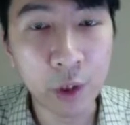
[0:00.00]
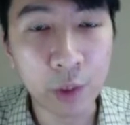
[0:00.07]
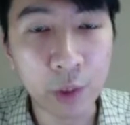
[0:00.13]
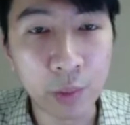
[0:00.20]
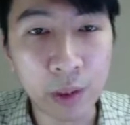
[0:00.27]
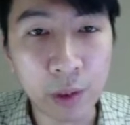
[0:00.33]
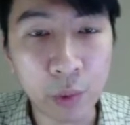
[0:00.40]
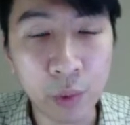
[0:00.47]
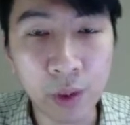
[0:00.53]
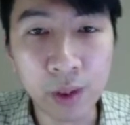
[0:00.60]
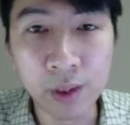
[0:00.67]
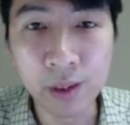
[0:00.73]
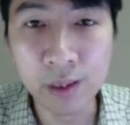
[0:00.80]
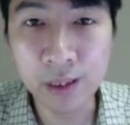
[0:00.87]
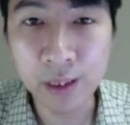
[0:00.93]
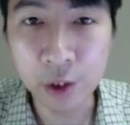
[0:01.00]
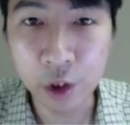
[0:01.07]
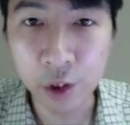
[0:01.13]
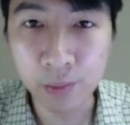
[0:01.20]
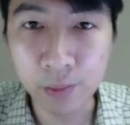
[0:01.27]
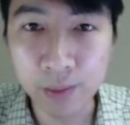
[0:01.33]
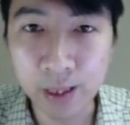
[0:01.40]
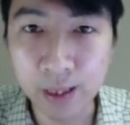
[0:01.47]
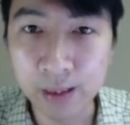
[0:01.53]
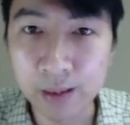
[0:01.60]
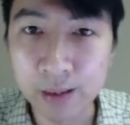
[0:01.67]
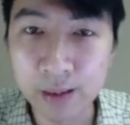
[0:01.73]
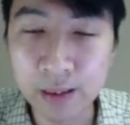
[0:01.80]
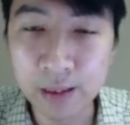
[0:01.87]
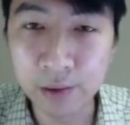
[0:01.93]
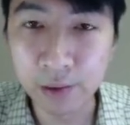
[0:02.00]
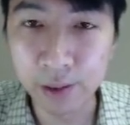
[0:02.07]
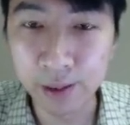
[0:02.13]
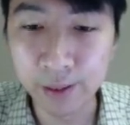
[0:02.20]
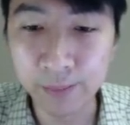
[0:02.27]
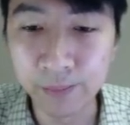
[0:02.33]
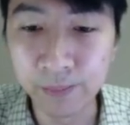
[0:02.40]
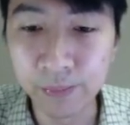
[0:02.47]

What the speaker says: between Egypt and Syria,